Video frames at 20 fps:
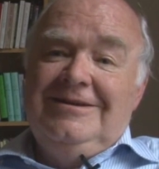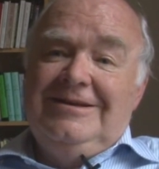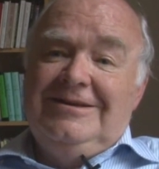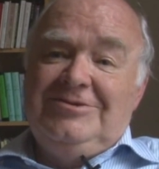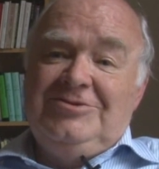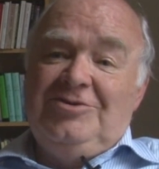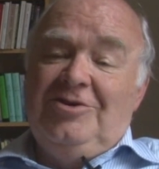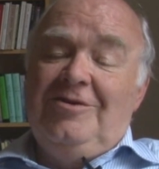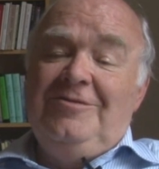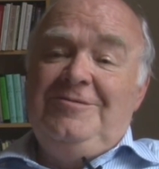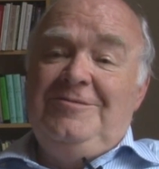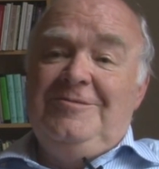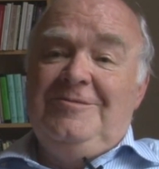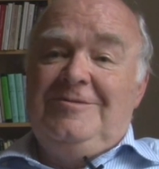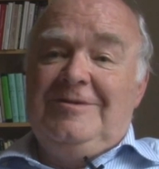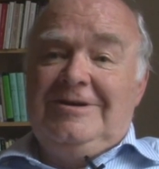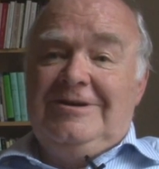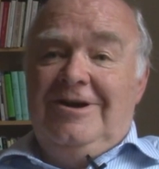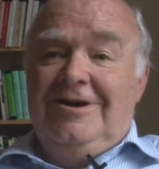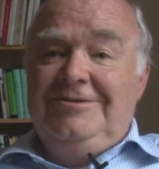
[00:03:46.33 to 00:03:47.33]
It's often
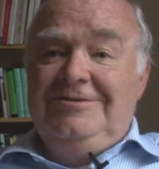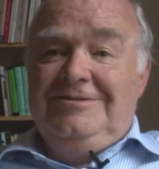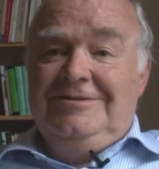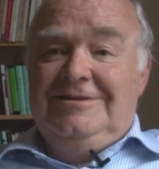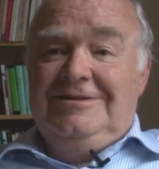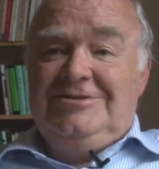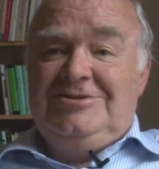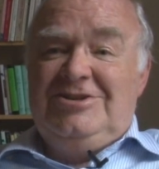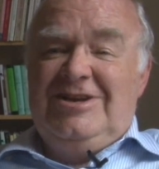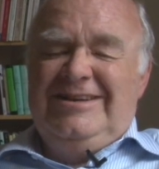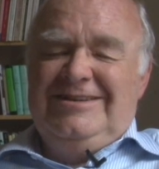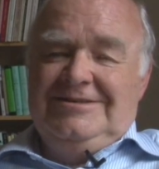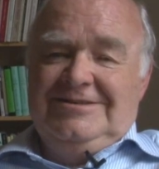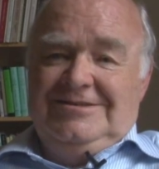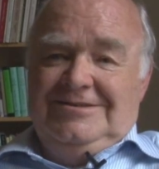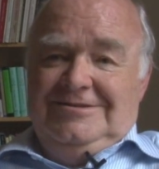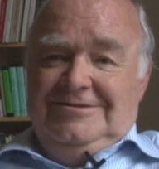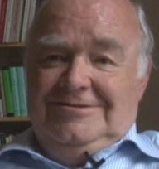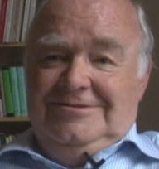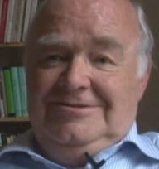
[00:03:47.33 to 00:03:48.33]
forgotten that
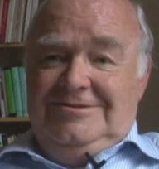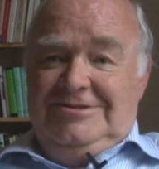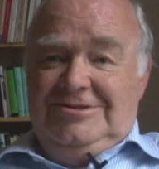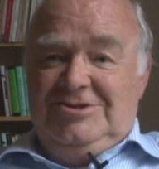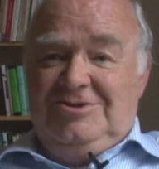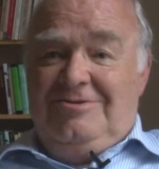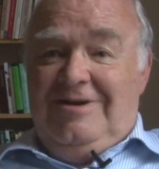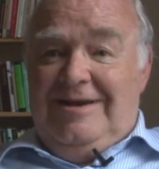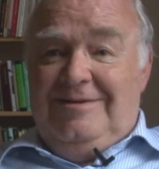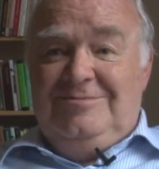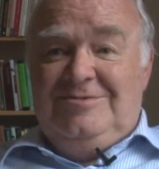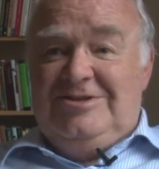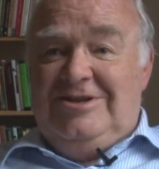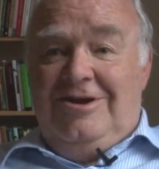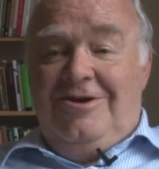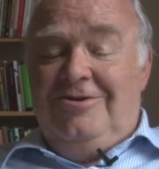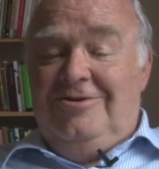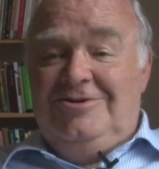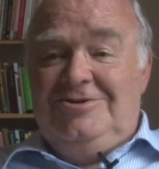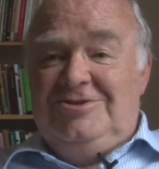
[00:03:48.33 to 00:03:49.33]
Genesis describes
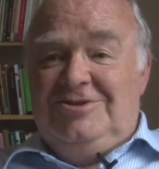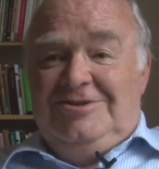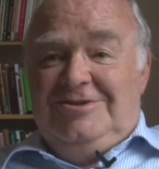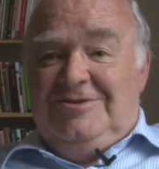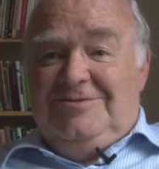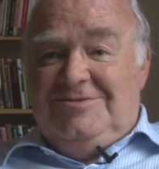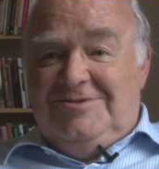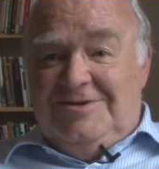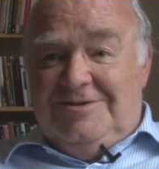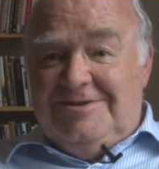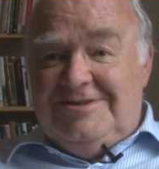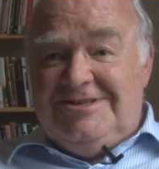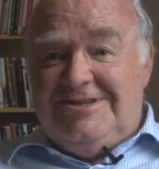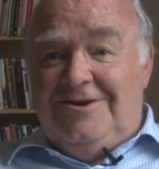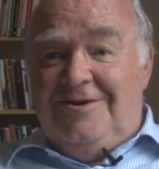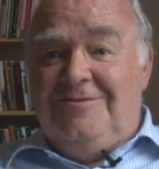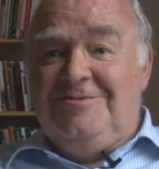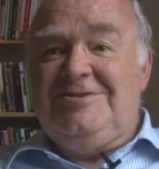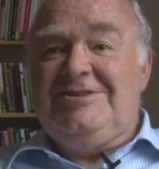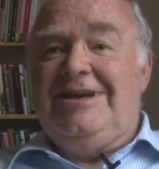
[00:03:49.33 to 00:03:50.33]
the origin
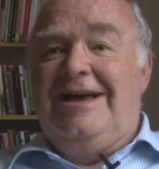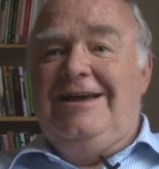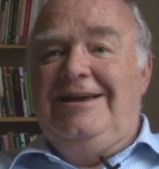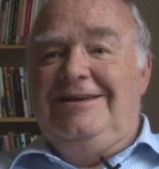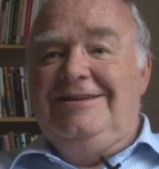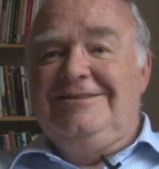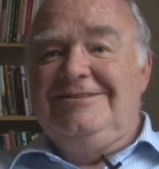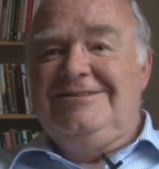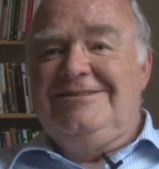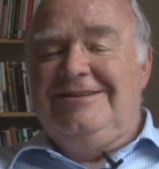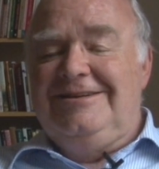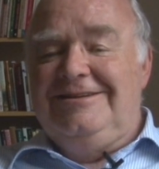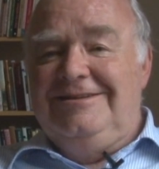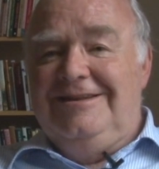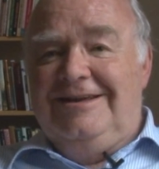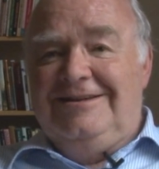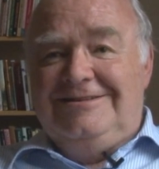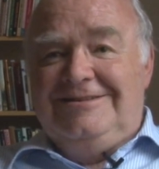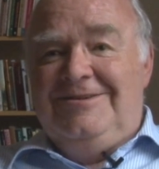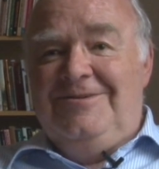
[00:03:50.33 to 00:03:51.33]
of science, in
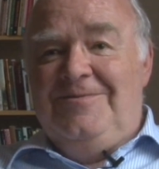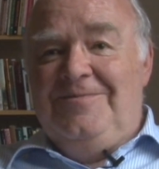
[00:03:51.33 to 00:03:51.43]
that,